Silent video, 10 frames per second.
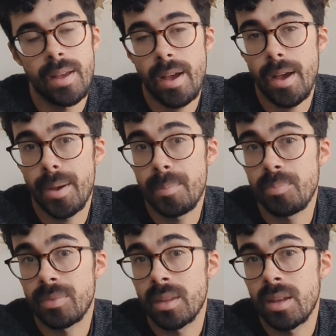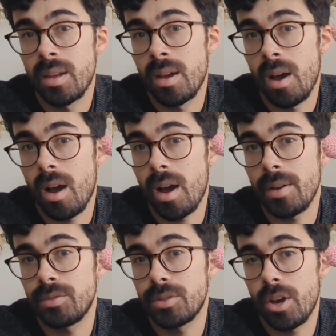
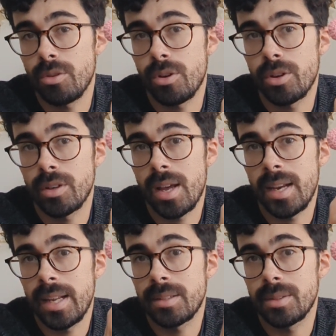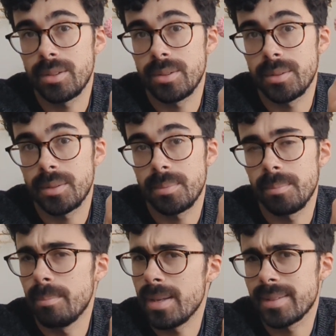I've sewn on a little
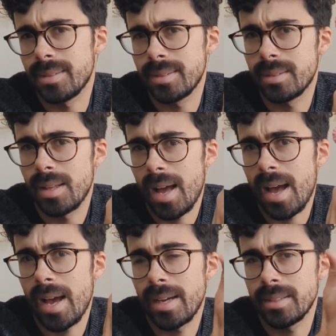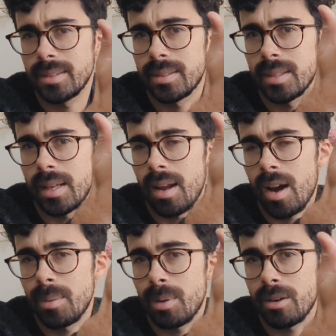muzzle and an
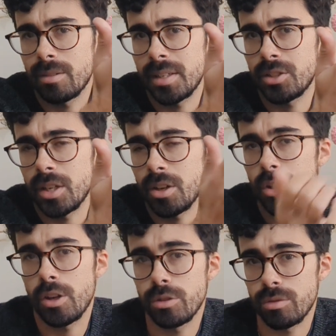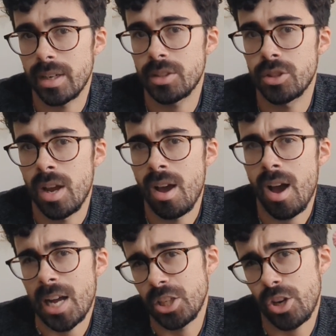eyebrow ridge and a nose ridge.
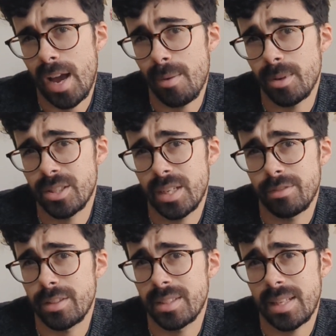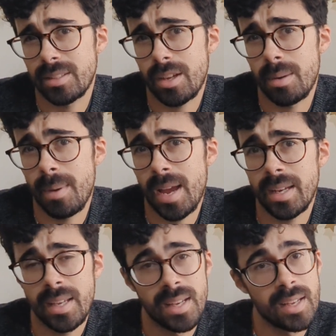I don't know how much difference that's going to
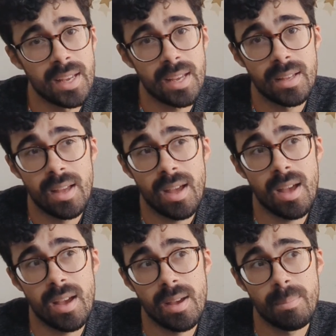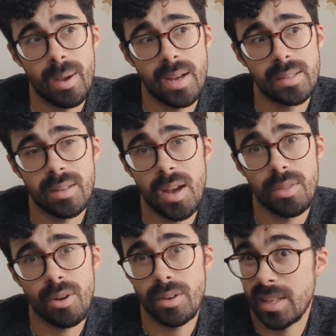make, but I
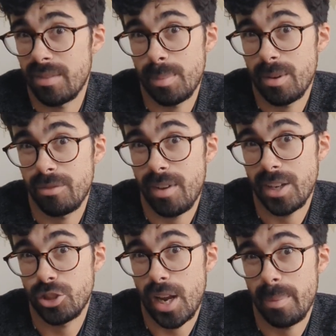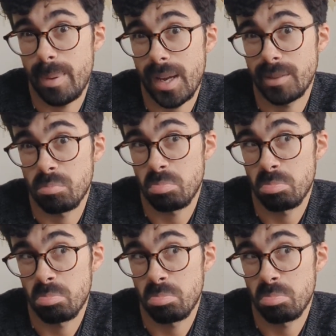thought I'd give a bit of face shaping